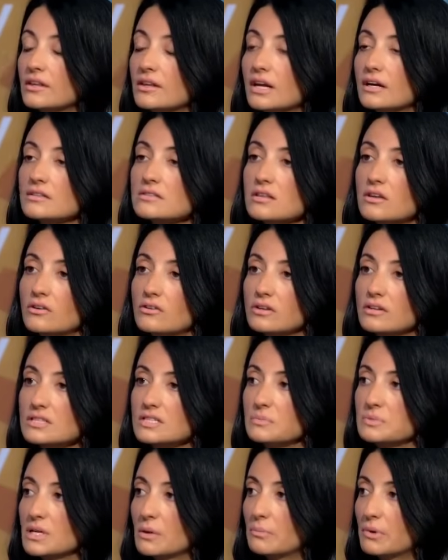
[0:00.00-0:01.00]
The next hearing
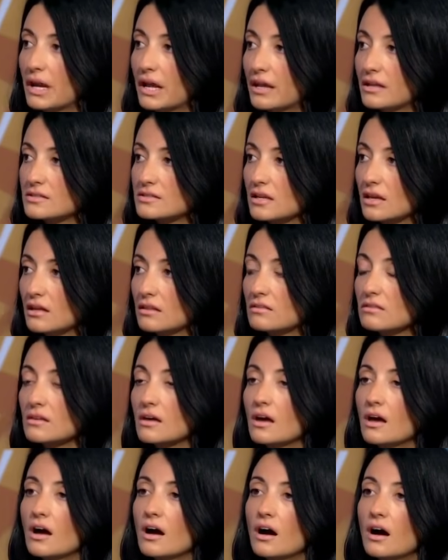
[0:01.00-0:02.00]
is September 18th.
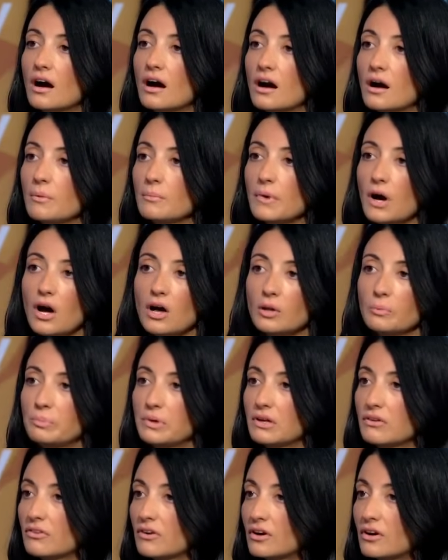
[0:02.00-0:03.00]
I'll
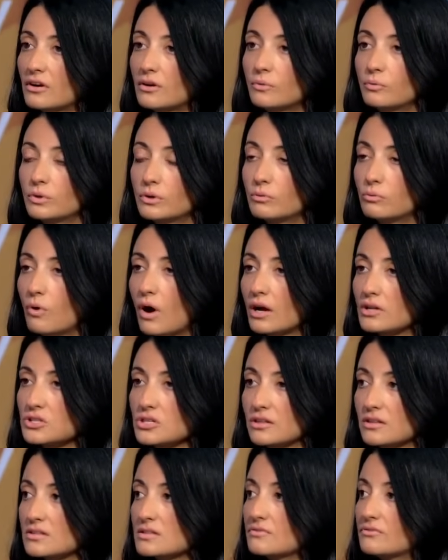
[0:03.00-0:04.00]
be there. We're
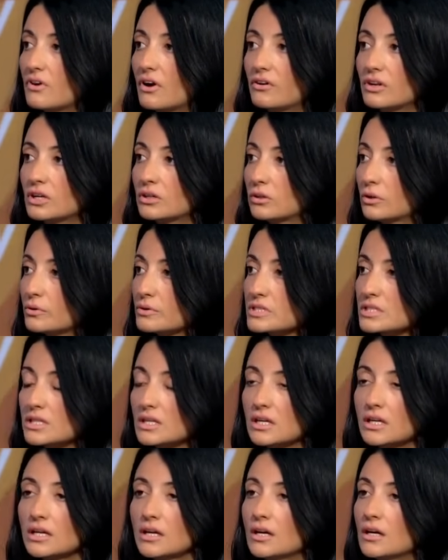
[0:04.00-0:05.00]
watching this very
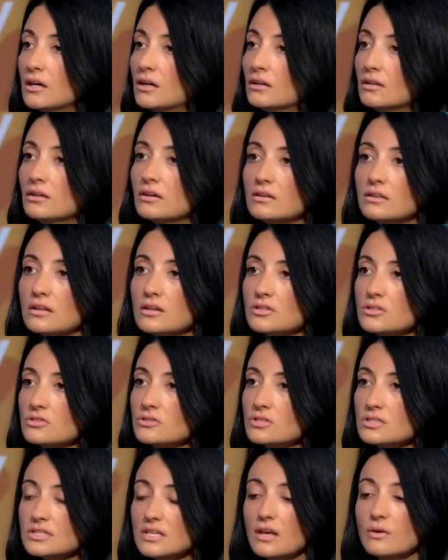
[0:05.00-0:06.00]
closely. Look, they
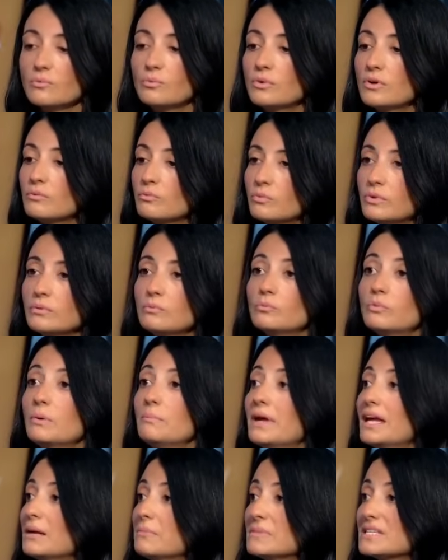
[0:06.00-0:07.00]
should just say,
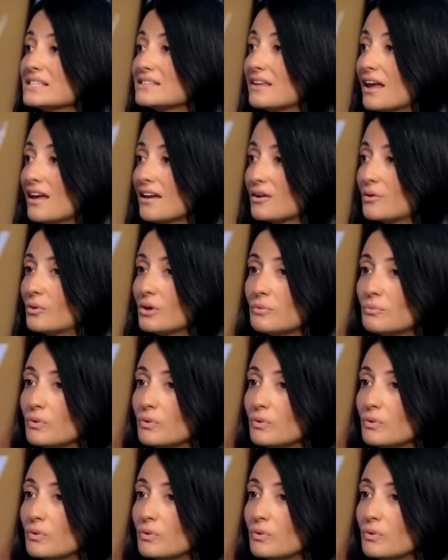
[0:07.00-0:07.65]
we made a mistake.